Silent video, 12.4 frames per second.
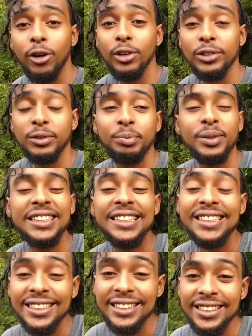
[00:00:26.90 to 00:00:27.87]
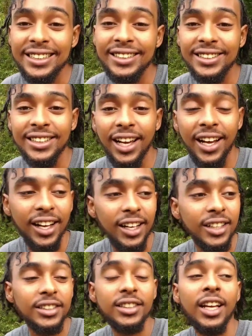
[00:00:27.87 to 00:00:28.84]
first, please
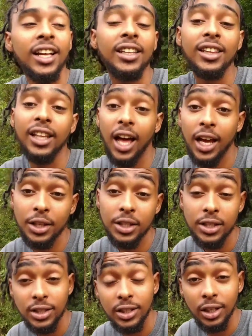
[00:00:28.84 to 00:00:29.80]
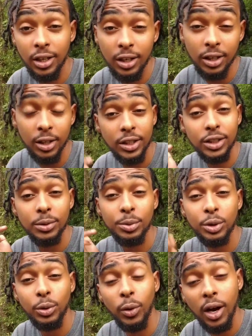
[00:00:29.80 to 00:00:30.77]
guys, like, share, and
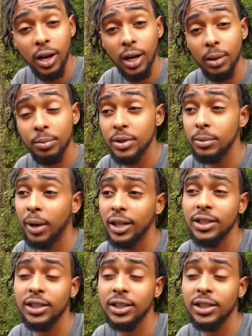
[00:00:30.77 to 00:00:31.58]
subscribe to my